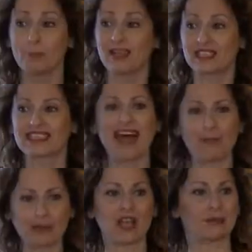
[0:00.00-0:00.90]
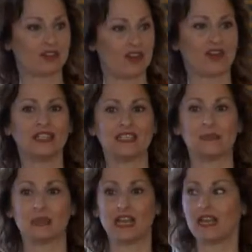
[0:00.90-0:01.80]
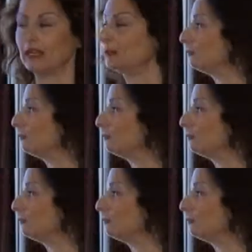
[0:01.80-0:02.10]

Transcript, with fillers: because that becomes very intimidating.